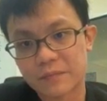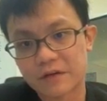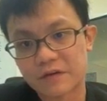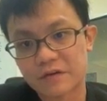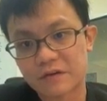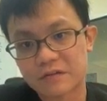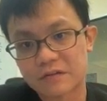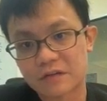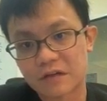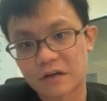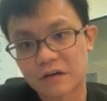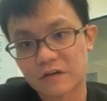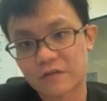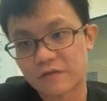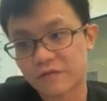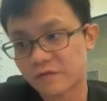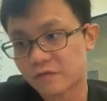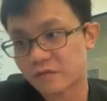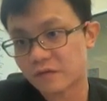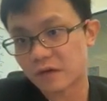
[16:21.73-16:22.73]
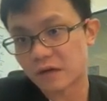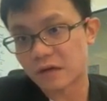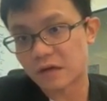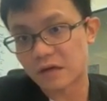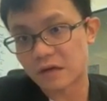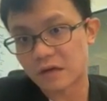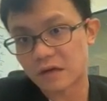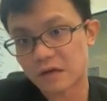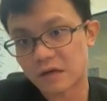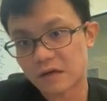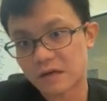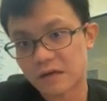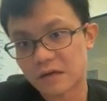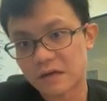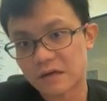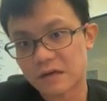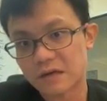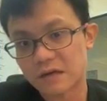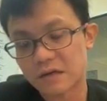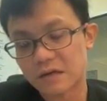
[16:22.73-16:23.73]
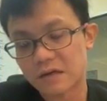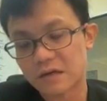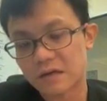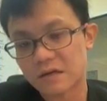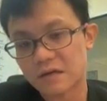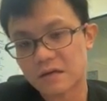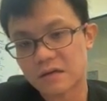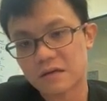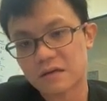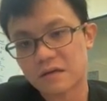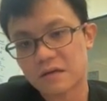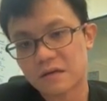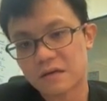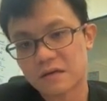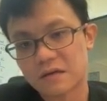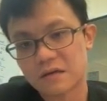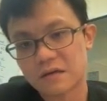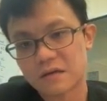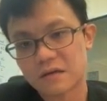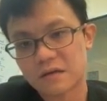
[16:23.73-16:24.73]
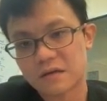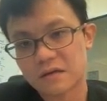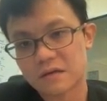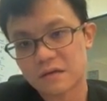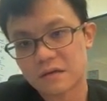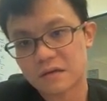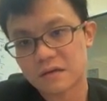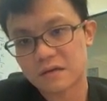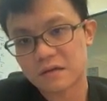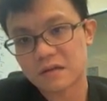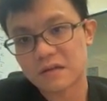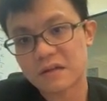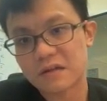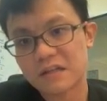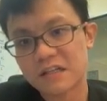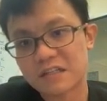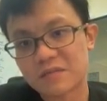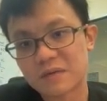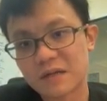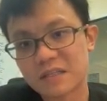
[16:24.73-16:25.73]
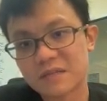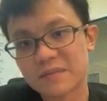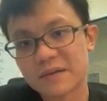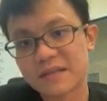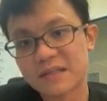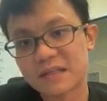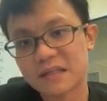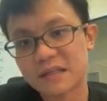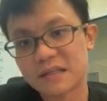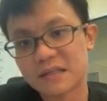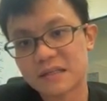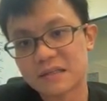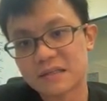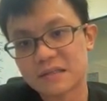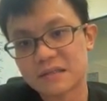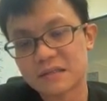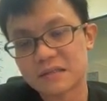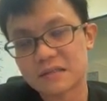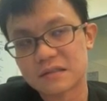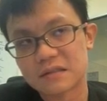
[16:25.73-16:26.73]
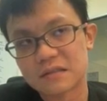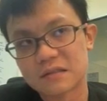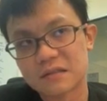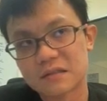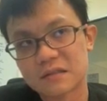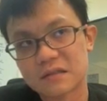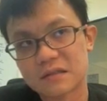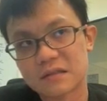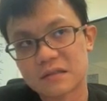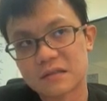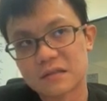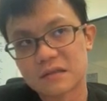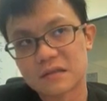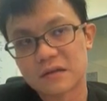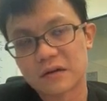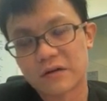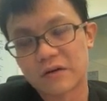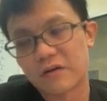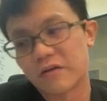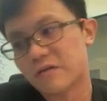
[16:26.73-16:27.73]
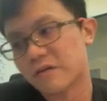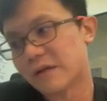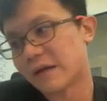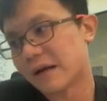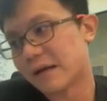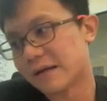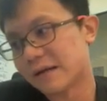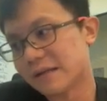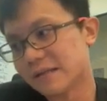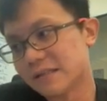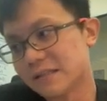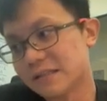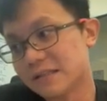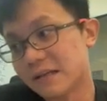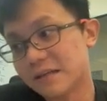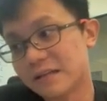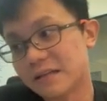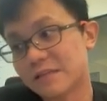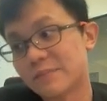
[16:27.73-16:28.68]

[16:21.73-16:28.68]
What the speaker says: because of the displacement is, oh yeah, this is the